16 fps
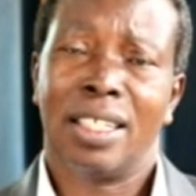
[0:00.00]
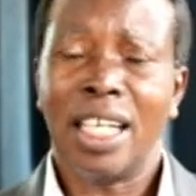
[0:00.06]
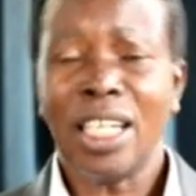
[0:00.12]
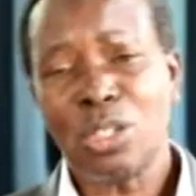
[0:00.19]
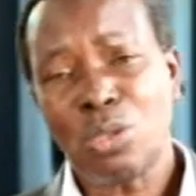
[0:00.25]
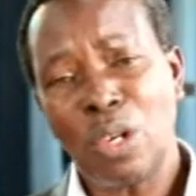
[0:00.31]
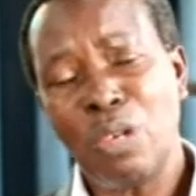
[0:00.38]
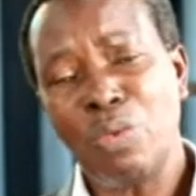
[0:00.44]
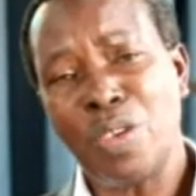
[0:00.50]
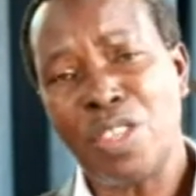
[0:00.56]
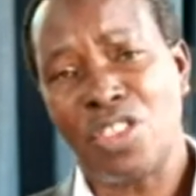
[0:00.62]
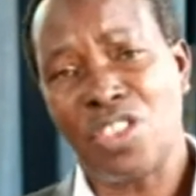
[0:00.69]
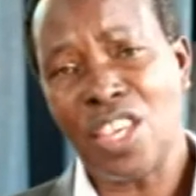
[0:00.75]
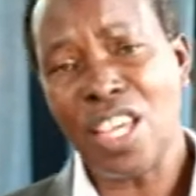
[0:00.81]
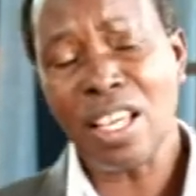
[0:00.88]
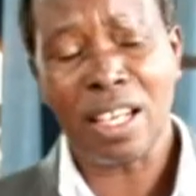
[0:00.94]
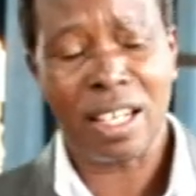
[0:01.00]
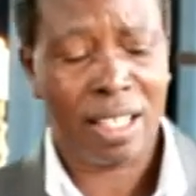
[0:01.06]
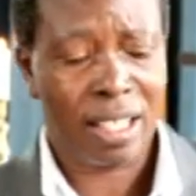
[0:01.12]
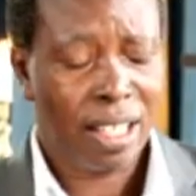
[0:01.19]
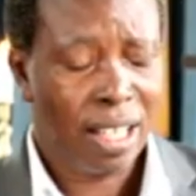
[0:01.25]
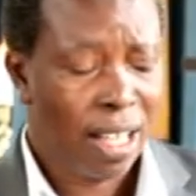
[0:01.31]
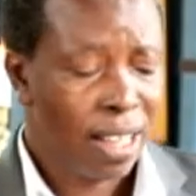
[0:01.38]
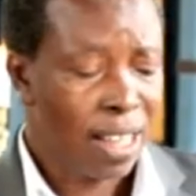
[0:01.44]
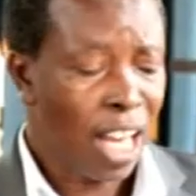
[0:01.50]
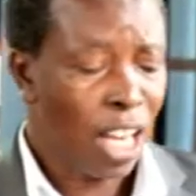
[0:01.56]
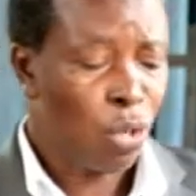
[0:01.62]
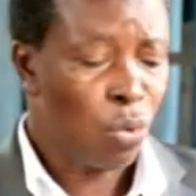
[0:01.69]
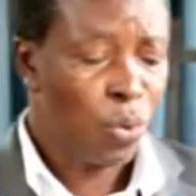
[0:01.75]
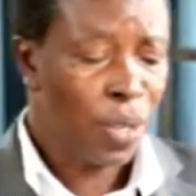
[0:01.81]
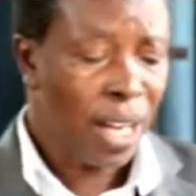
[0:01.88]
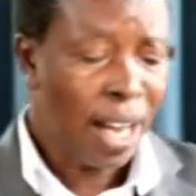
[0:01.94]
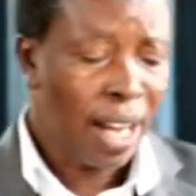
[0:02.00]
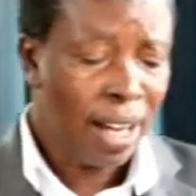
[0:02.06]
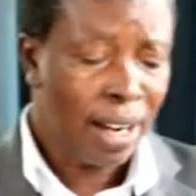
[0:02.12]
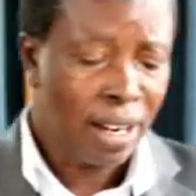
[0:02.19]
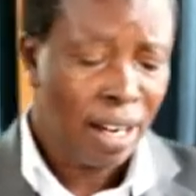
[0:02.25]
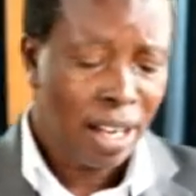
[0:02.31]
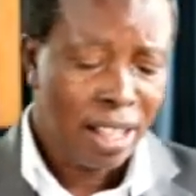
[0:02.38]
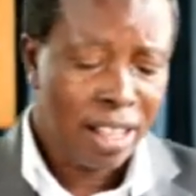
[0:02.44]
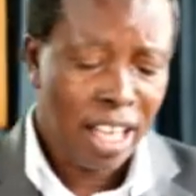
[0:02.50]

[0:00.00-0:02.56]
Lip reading: Just when we think that we are